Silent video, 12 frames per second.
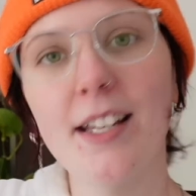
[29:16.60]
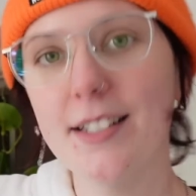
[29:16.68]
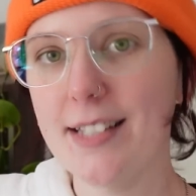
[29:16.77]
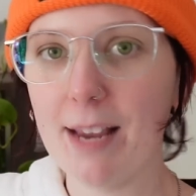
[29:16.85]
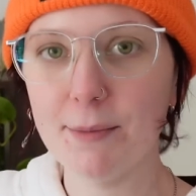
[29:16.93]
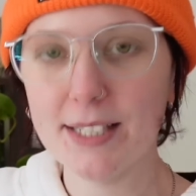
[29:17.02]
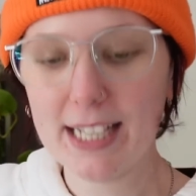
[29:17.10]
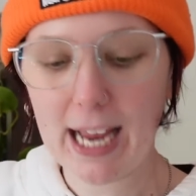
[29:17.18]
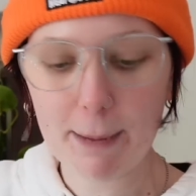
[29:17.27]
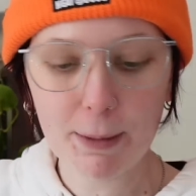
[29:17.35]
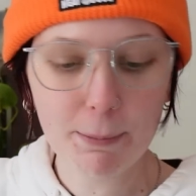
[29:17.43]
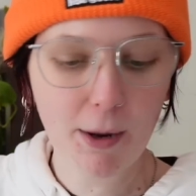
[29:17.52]
same as a
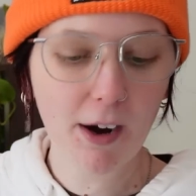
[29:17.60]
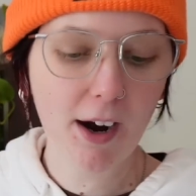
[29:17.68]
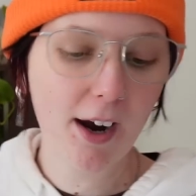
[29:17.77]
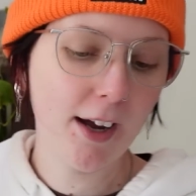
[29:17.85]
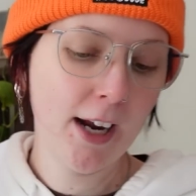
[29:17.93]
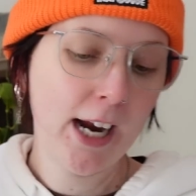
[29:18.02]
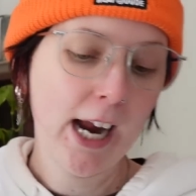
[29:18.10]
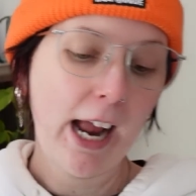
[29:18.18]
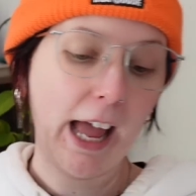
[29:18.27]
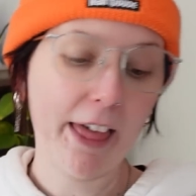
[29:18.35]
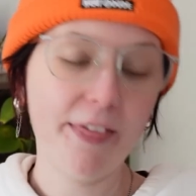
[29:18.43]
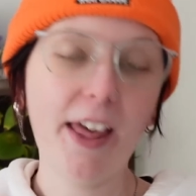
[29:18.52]
capybara.
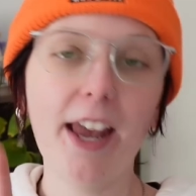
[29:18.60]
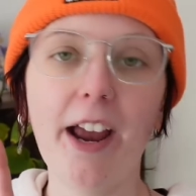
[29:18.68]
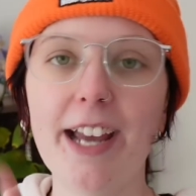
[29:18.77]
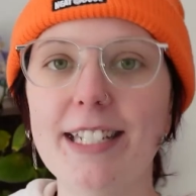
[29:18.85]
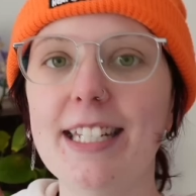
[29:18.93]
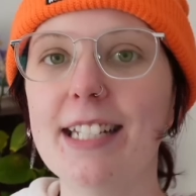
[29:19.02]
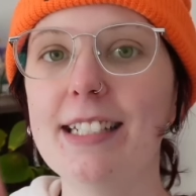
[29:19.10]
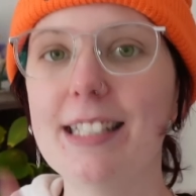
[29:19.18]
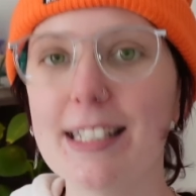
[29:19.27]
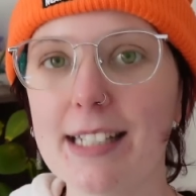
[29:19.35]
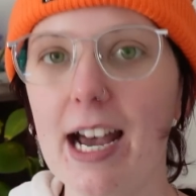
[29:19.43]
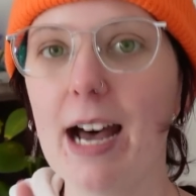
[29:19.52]
And then I did
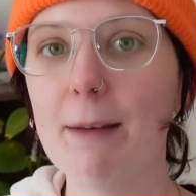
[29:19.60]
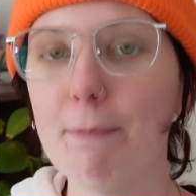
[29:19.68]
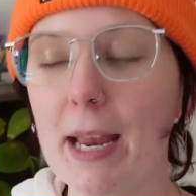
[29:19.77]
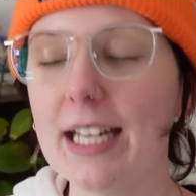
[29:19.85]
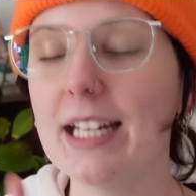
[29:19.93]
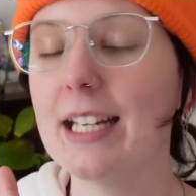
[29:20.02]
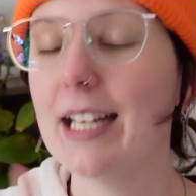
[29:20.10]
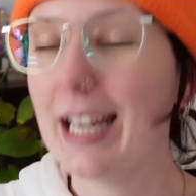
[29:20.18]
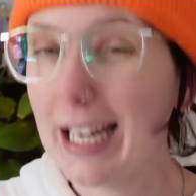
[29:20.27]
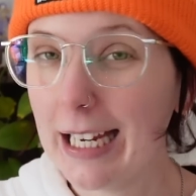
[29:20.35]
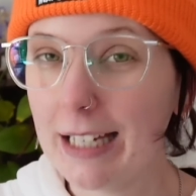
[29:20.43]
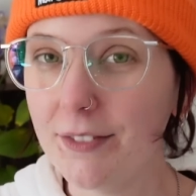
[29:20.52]
start making an
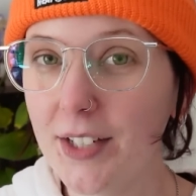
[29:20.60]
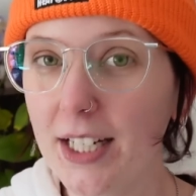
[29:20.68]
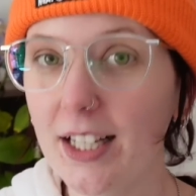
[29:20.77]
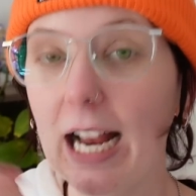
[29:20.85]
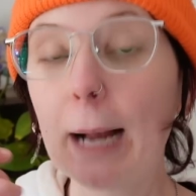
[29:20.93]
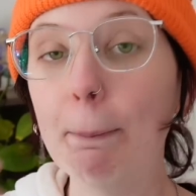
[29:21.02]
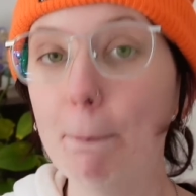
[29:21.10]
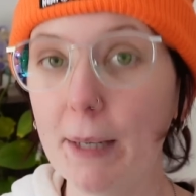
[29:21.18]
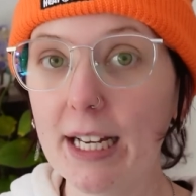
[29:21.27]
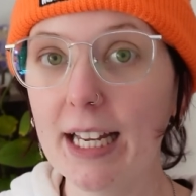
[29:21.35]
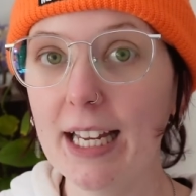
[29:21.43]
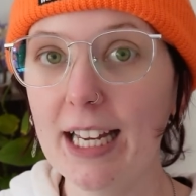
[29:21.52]
Eevee, like a
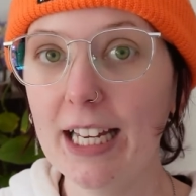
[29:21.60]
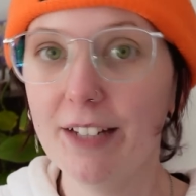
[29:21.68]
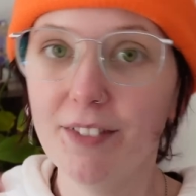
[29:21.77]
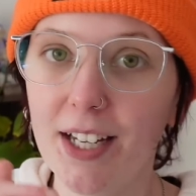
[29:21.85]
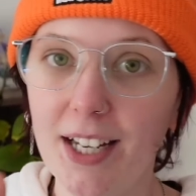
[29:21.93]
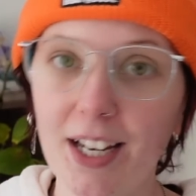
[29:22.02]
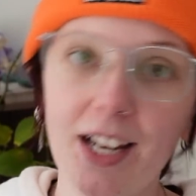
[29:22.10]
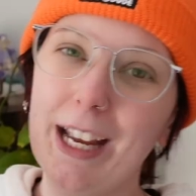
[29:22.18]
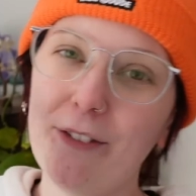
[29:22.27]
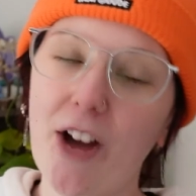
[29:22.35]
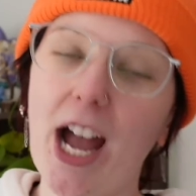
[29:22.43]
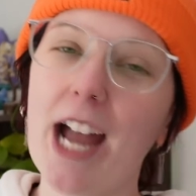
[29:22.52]
bigger Eevee.
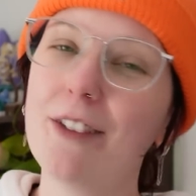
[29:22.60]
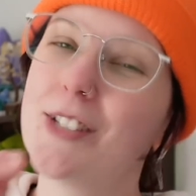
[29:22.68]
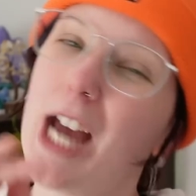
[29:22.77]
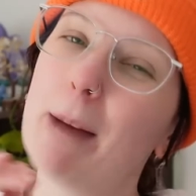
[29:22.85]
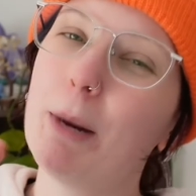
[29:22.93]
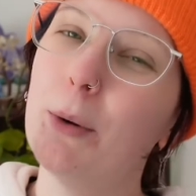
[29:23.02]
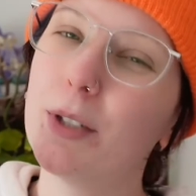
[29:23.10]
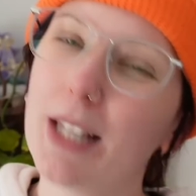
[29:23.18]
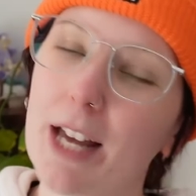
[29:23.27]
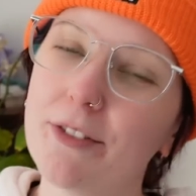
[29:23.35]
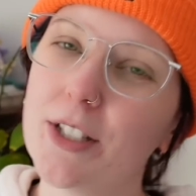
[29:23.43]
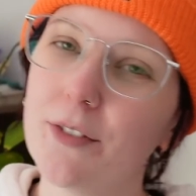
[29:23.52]
If I have time, I would
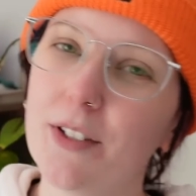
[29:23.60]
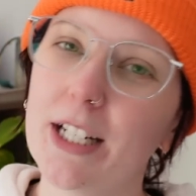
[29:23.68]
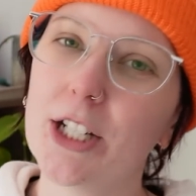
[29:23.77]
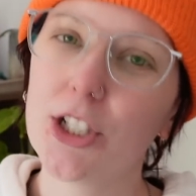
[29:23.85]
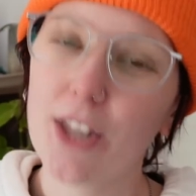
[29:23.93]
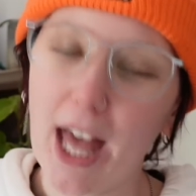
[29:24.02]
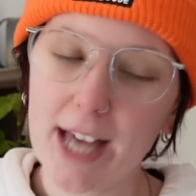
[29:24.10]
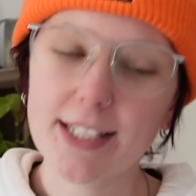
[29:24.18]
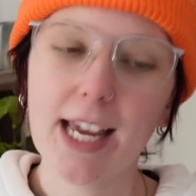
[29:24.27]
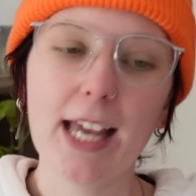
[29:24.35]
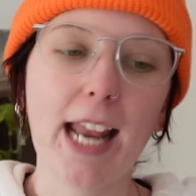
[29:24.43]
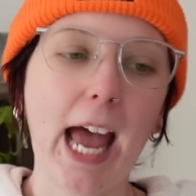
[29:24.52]
love to finish
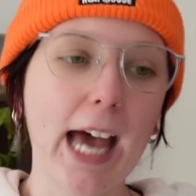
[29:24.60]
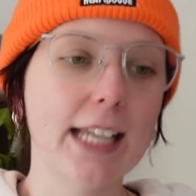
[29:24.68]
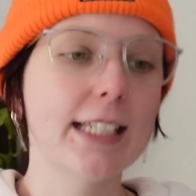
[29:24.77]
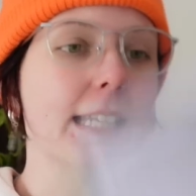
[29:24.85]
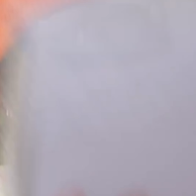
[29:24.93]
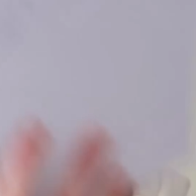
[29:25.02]
that and add it to the